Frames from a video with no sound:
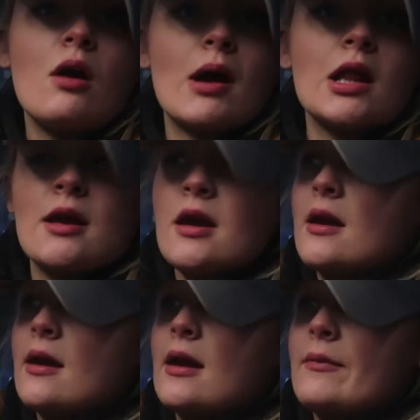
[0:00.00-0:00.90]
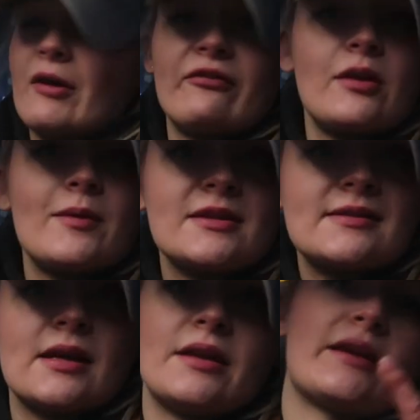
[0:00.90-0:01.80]
Oh well. I'll film
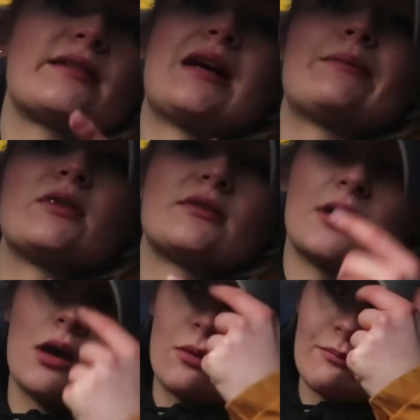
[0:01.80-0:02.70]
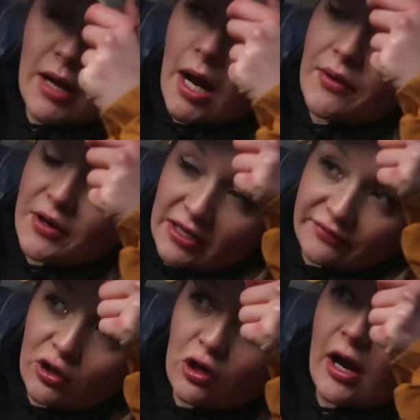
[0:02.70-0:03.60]
it next time, because on the
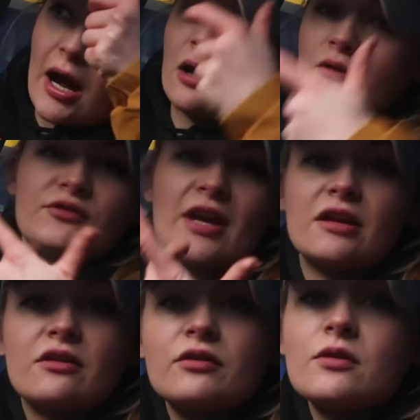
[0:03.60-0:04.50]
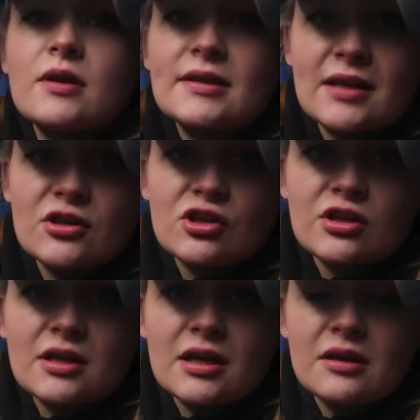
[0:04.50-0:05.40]
next vlog I'll take you through a
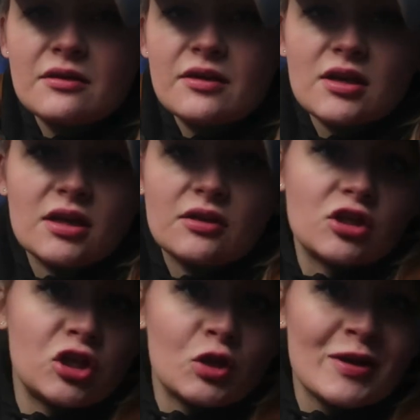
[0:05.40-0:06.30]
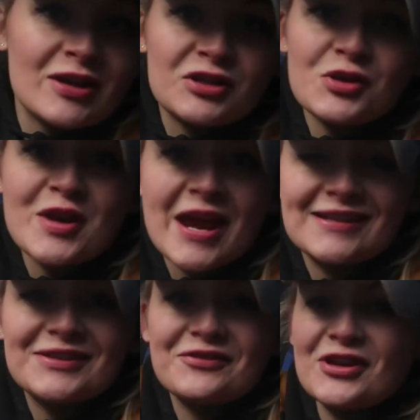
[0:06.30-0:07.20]
session in the unit
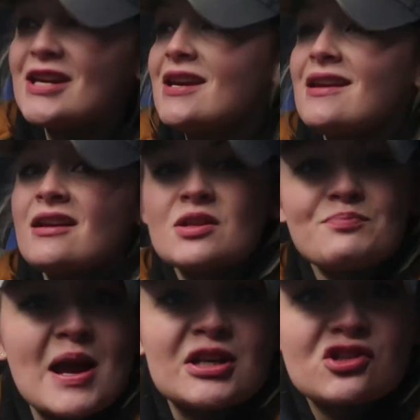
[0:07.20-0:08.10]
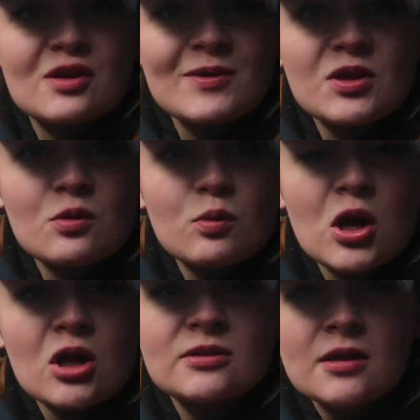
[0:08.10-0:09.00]
83, the best gym in the
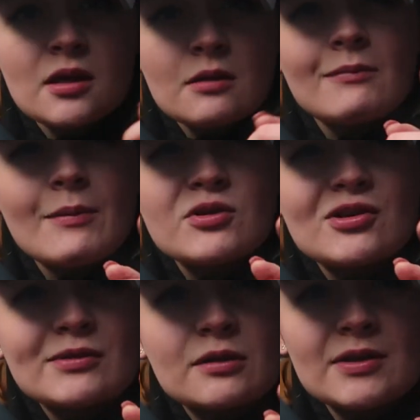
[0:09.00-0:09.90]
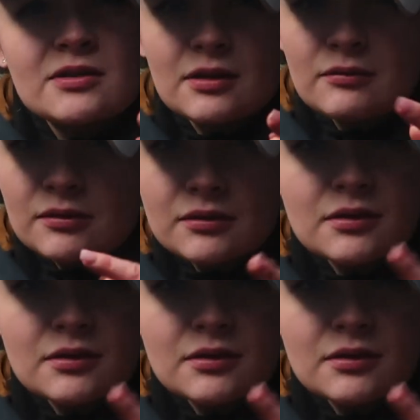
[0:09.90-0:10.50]
world. Membership's coming soon.